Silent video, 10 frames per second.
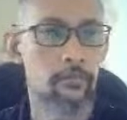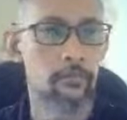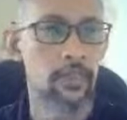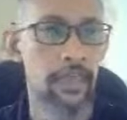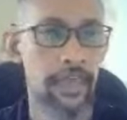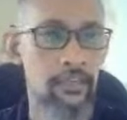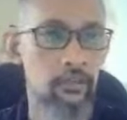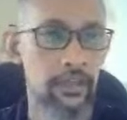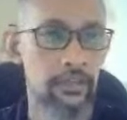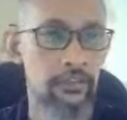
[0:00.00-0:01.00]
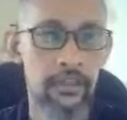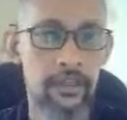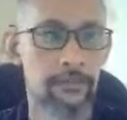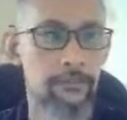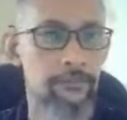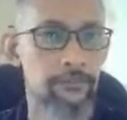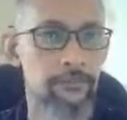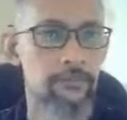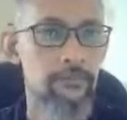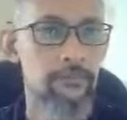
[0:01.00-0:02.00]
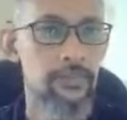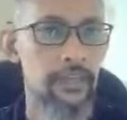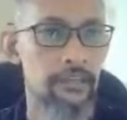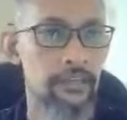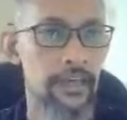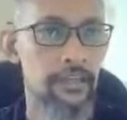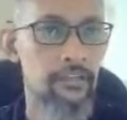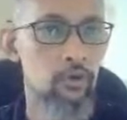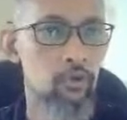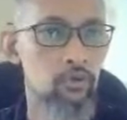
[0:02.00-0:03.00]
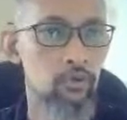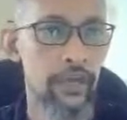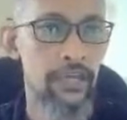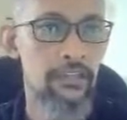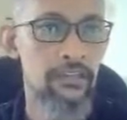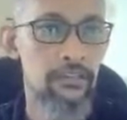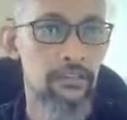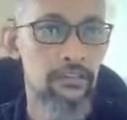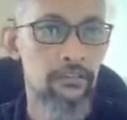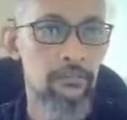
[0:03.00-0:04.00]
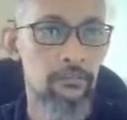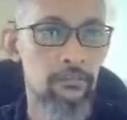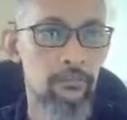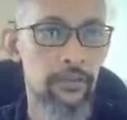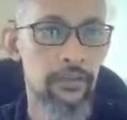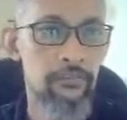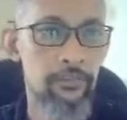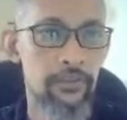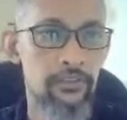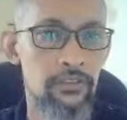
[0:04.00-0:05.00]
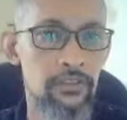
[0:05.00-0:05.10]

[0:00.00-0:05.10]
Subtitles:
add new layers there, and then go to edit, paste special,